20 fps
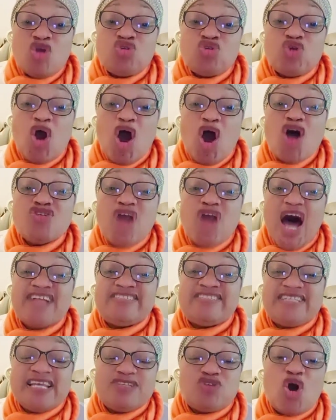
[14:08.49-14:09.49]

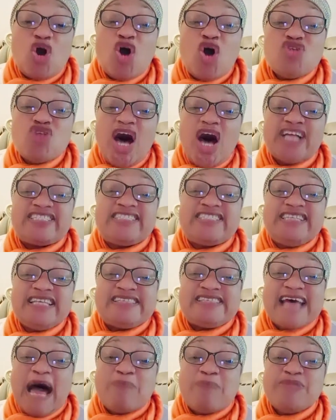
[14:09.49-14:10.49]
not
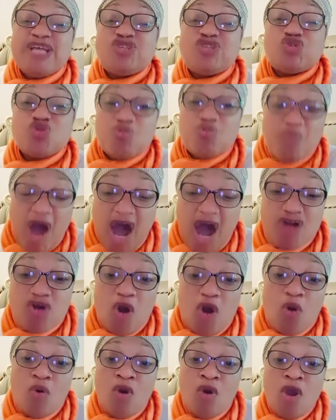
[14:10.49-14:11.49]
determine
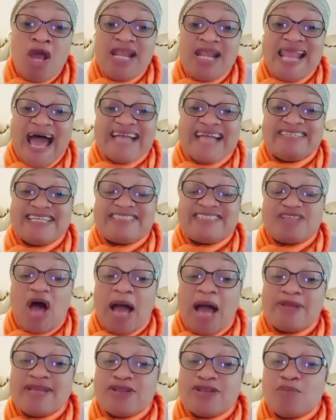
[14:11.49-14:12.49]
tomorrow, let
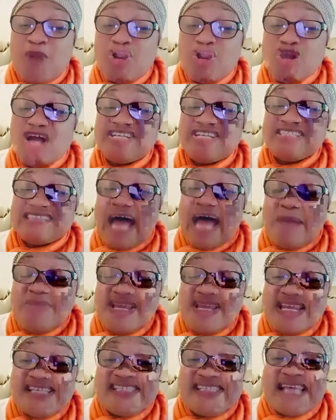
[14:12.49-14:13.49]
tomorrow
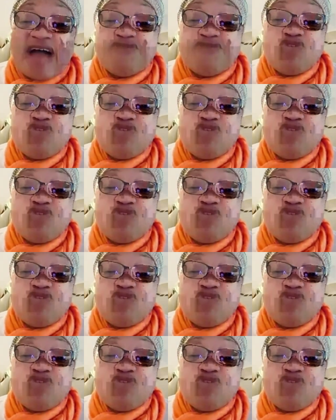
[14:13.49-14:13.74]
determine itself.